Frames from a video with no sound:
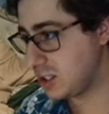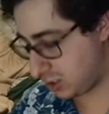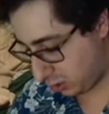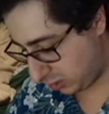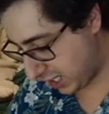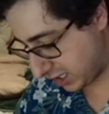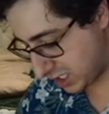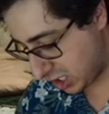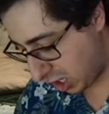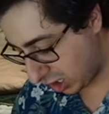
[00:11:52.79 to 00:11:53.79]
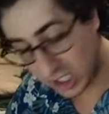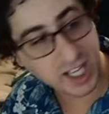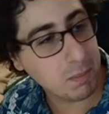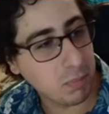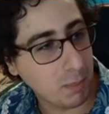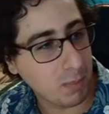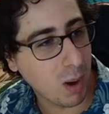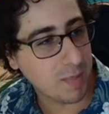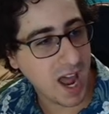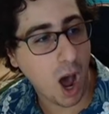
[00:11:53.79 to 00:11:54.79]
So, like the song A Licky Bum
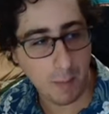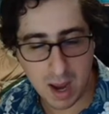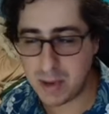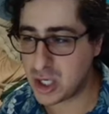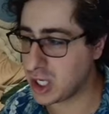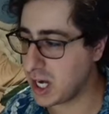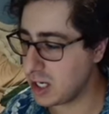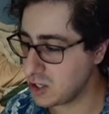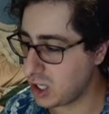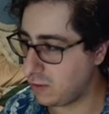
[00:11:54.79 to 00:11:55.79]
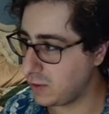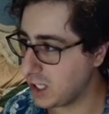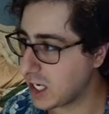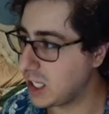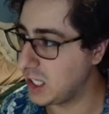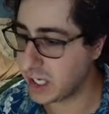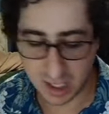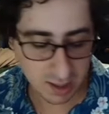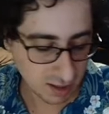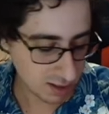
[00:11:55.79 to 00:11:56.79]
Bum Now, maybe you should get yourself a licky
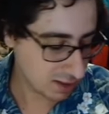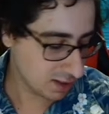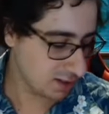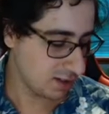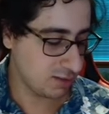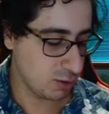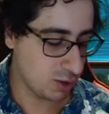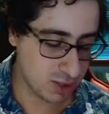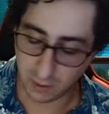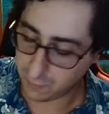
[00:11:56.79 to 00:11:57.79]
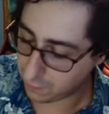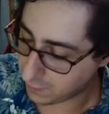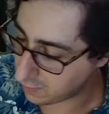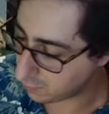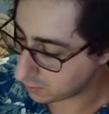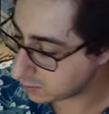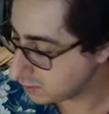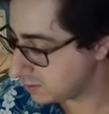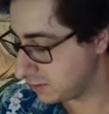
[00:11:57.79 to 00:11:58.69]
licky. Do yourself a favor.